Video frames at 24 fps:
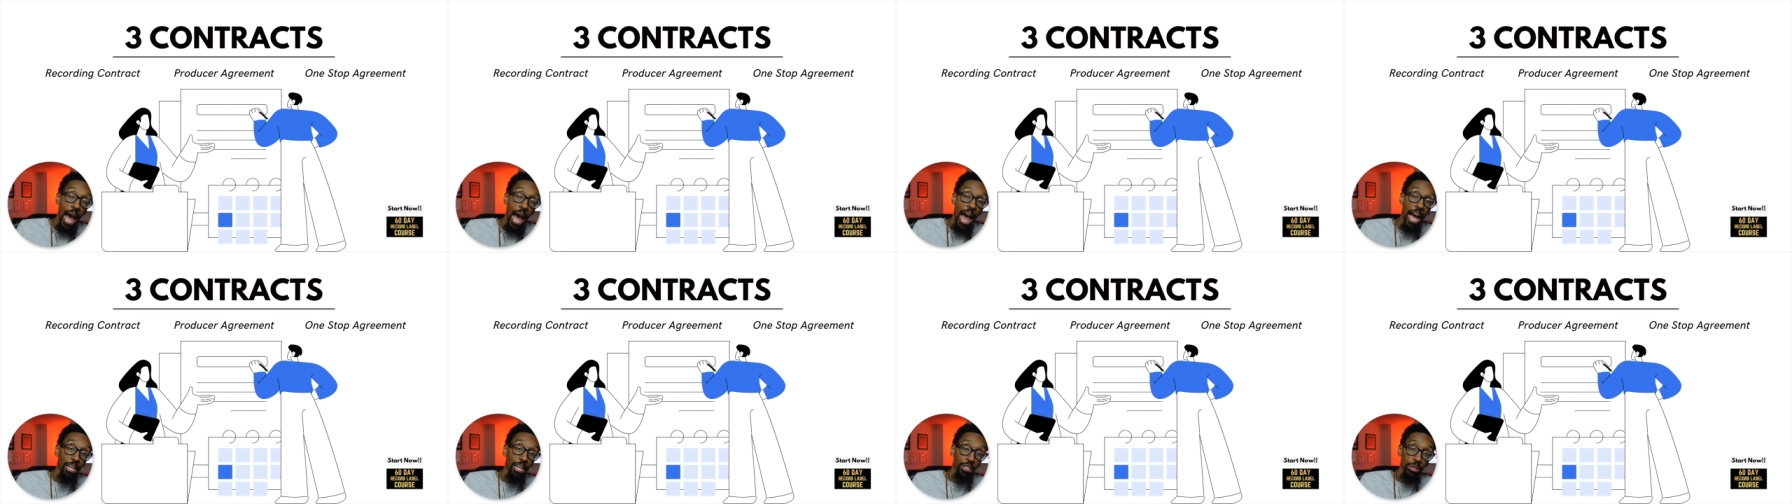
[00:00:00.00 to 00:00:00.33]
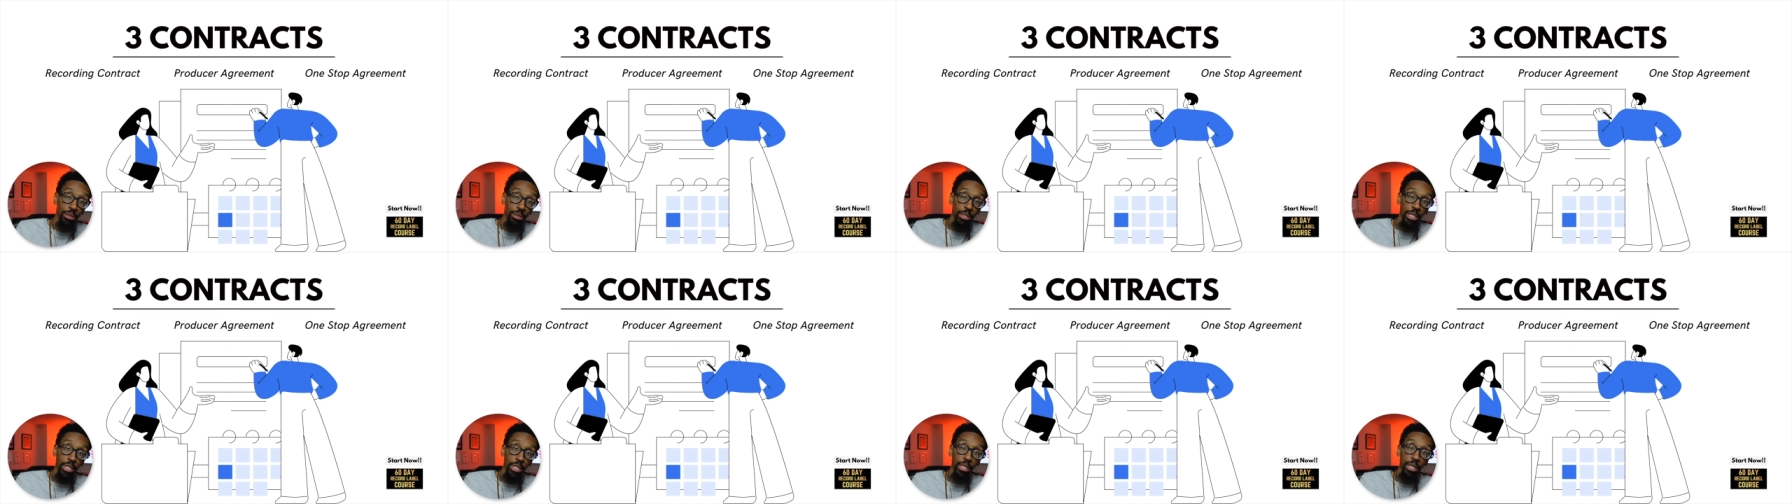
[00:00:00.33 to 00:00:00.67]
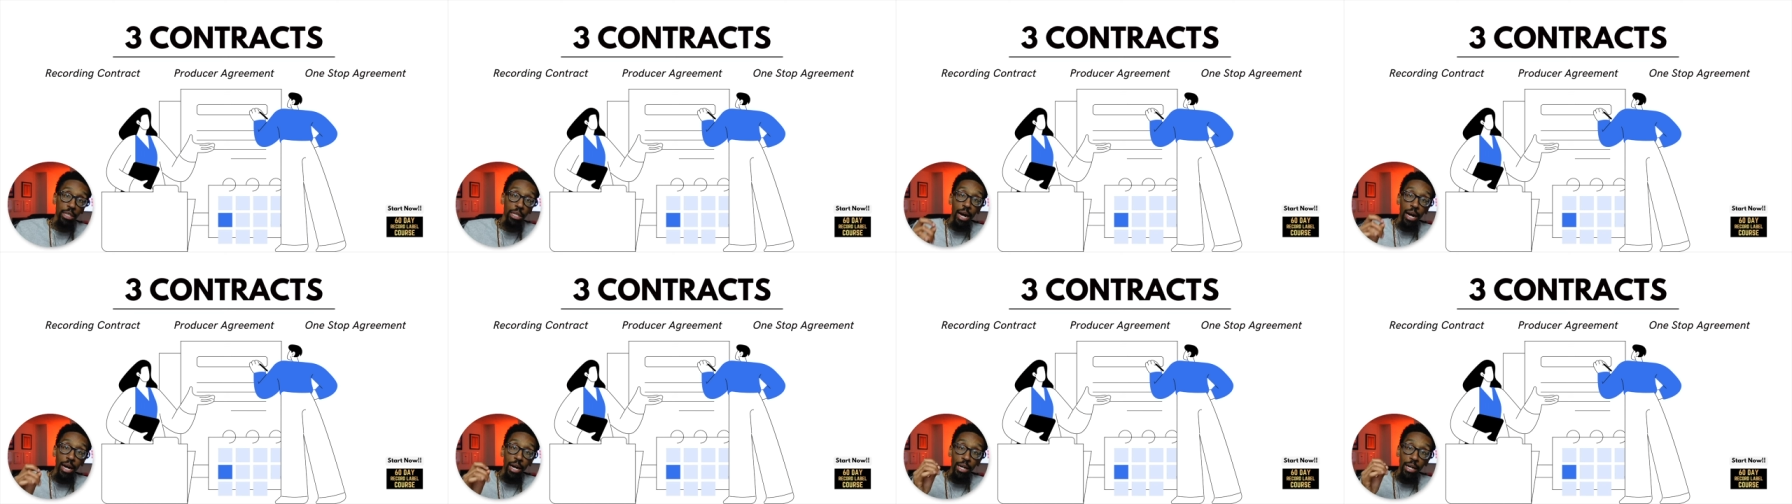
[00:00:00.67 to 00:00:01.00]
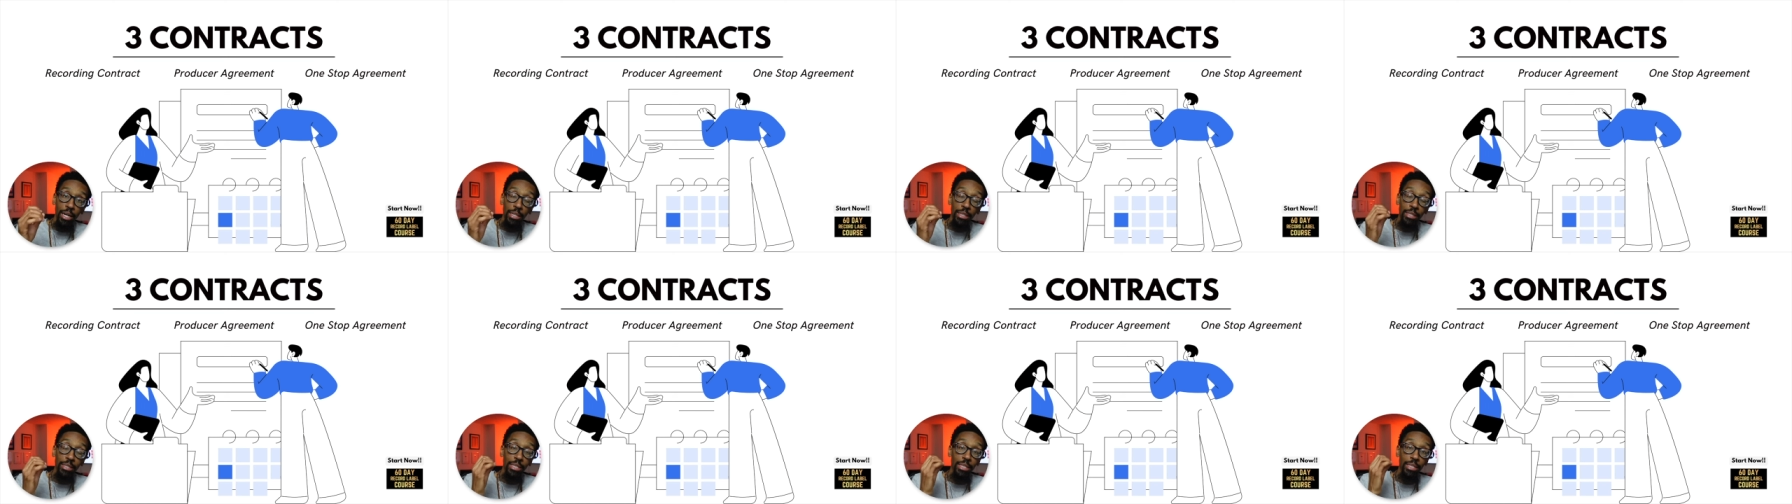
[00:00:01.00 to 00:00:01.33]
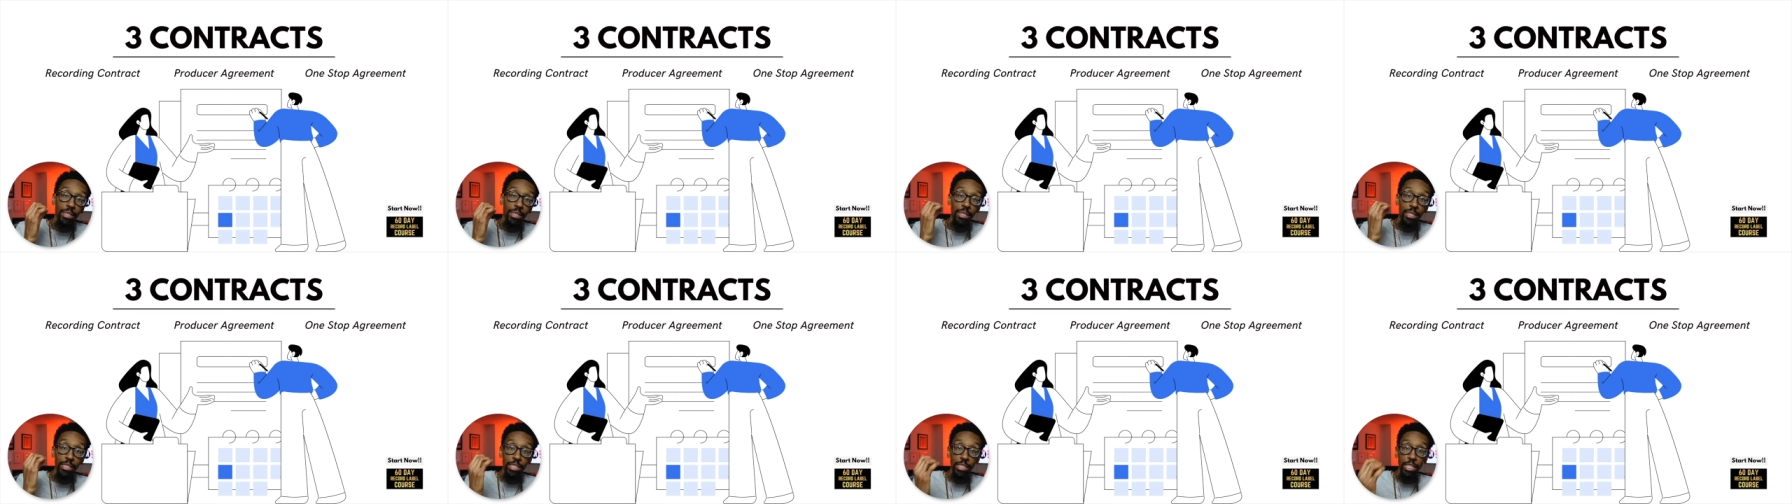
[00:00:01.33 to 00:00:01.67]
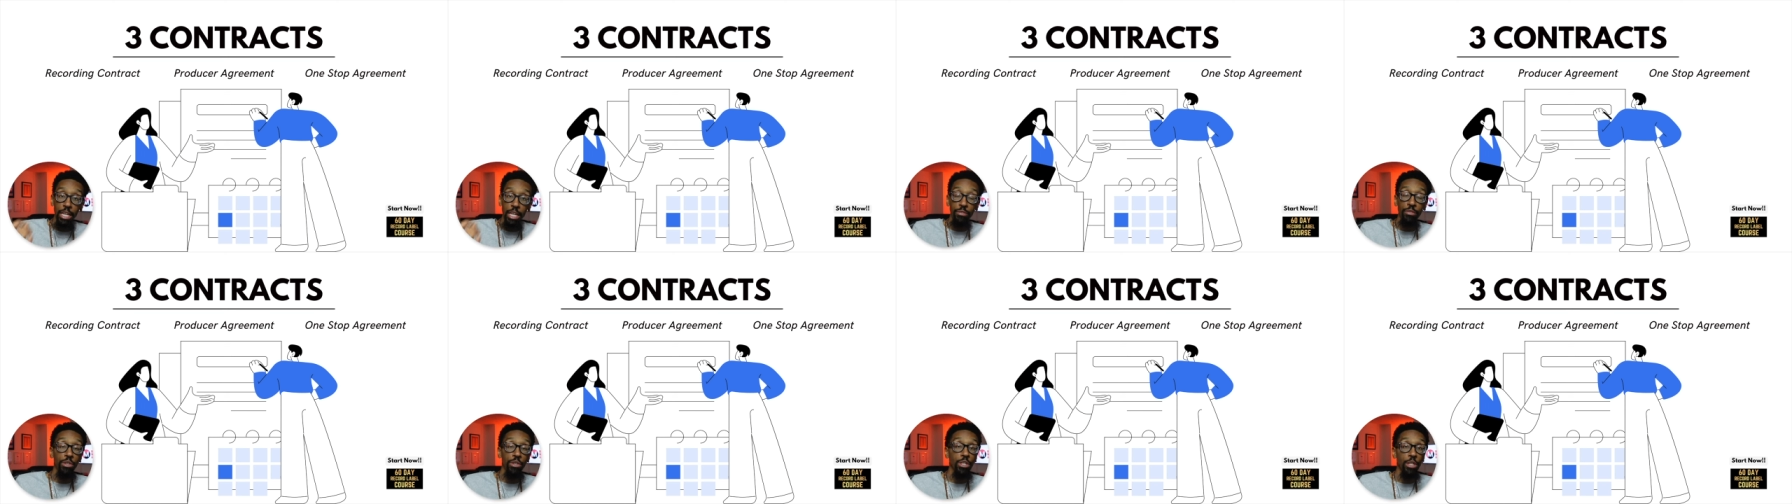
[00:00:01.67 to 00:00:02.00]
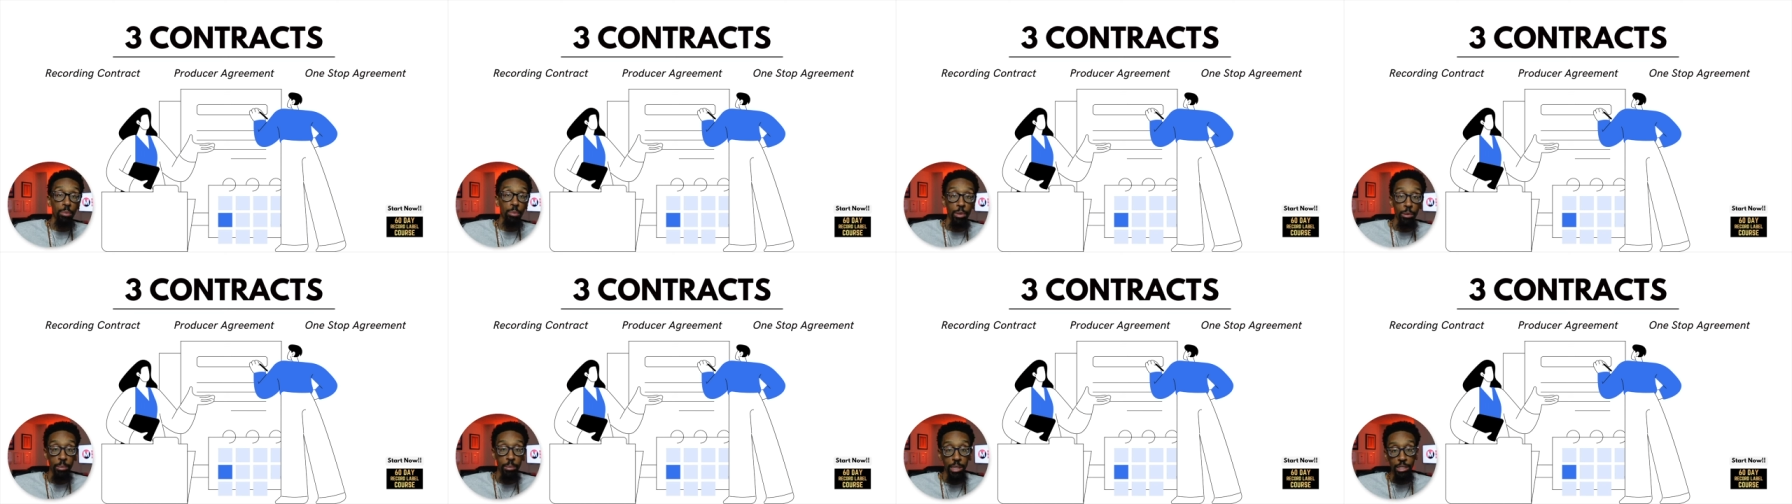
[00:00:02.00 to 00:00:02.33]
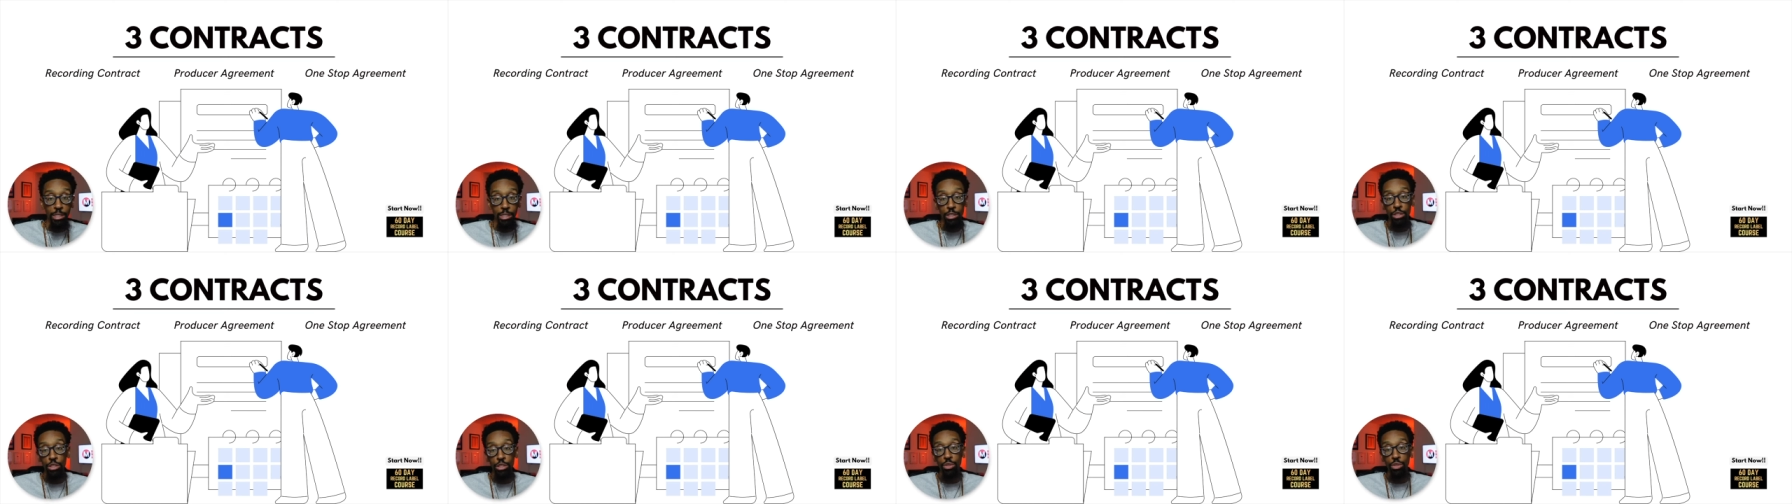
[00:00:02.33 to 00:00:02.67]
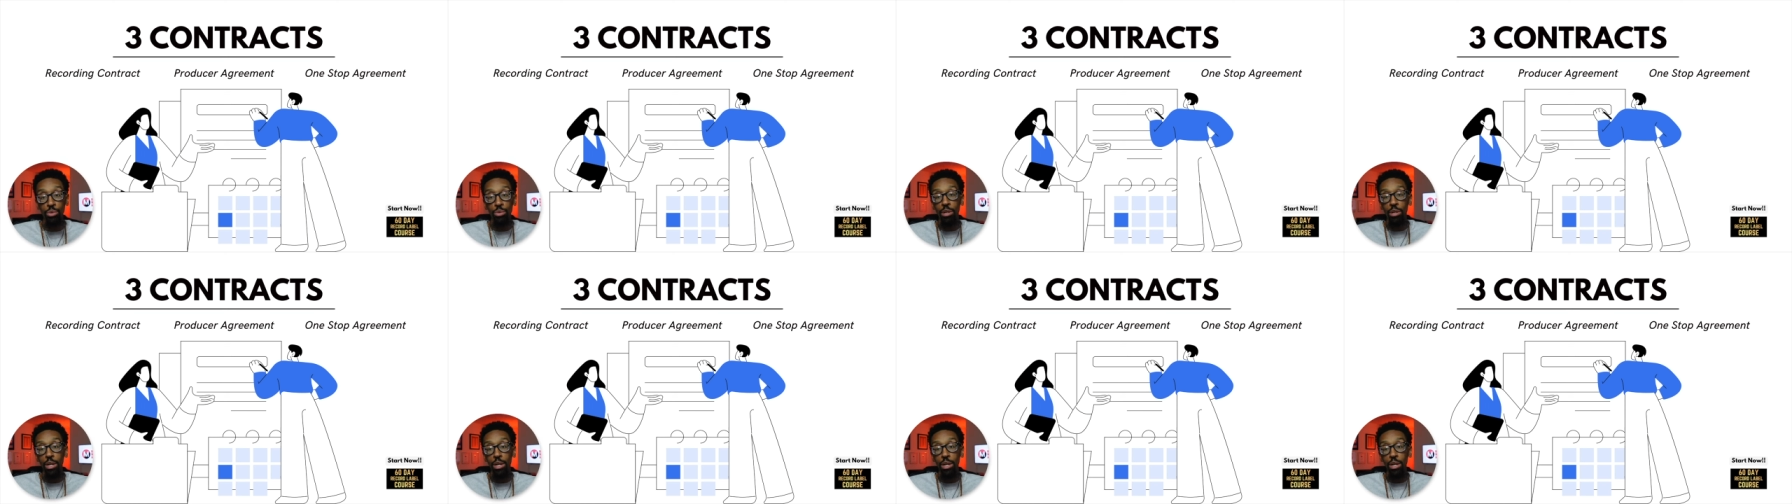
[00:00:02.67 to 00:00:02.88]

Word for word: actually uh the it's giving you the permission to